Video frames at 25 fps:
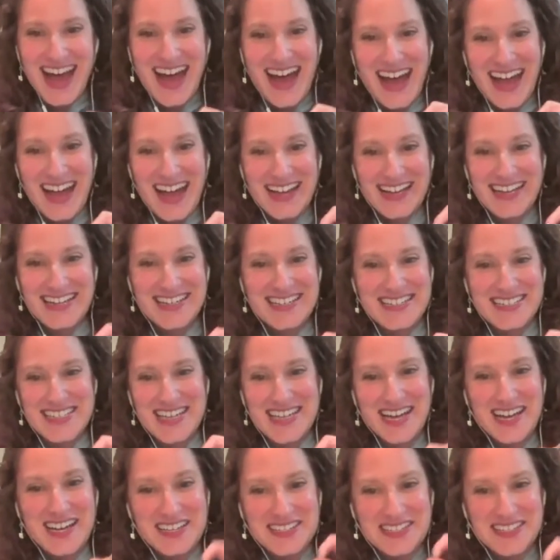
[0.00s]
I can
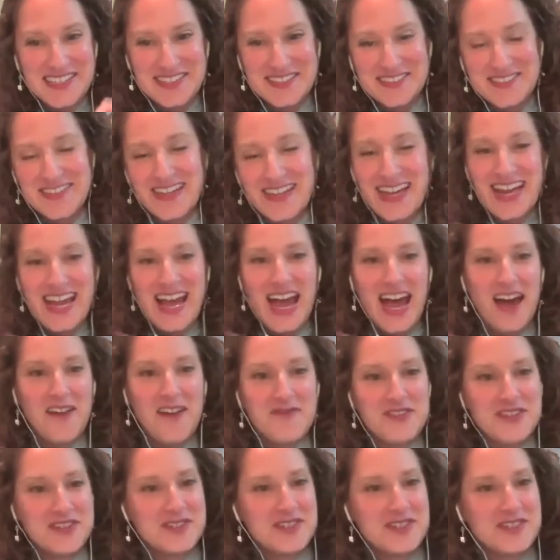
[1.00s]
tell you,
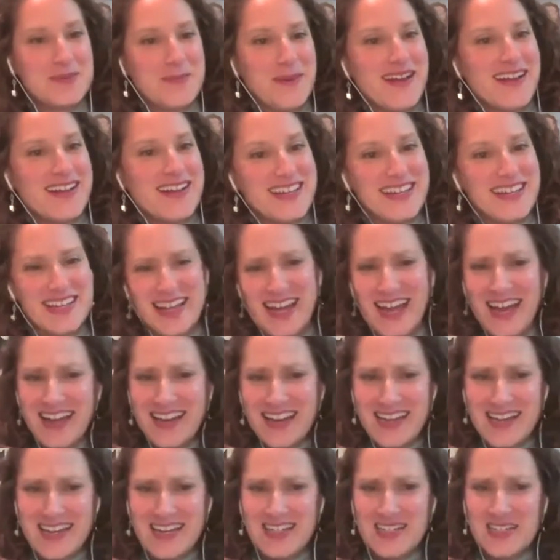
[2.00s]
after spending an
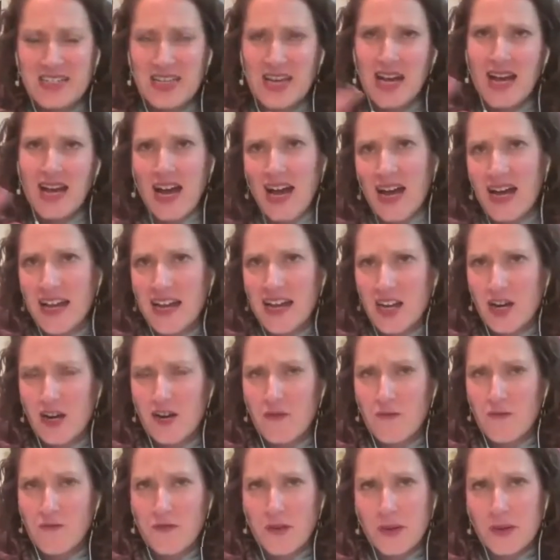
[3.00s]
entire
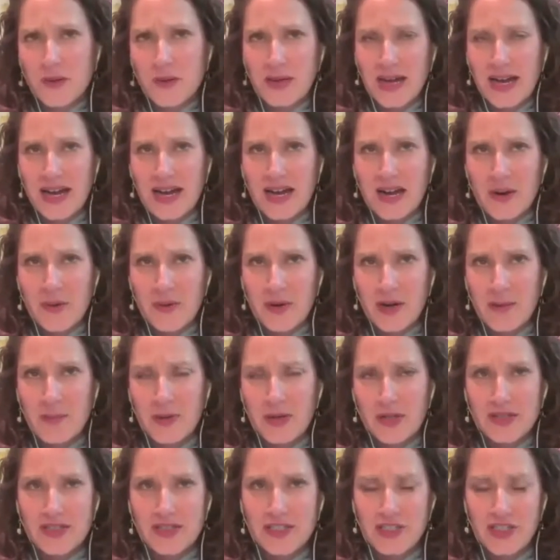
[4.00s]
4-hour
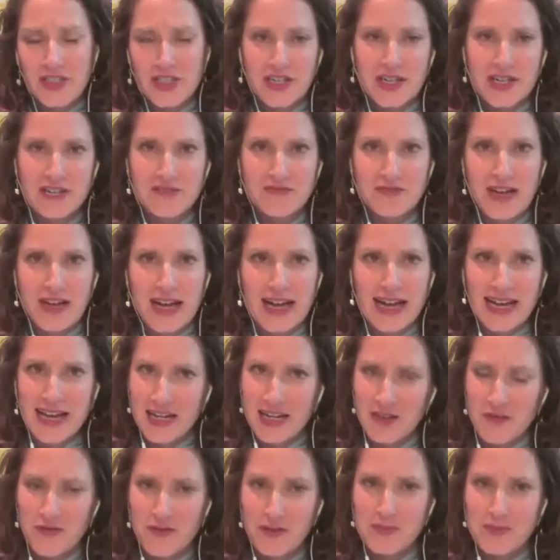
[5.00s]
bullet train ride
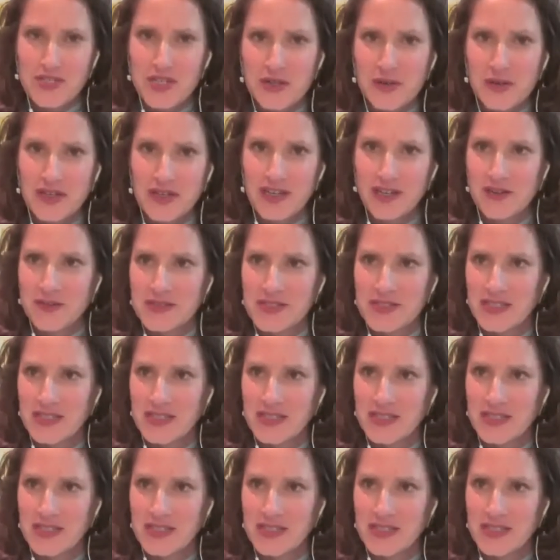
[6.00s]
from Tokyo to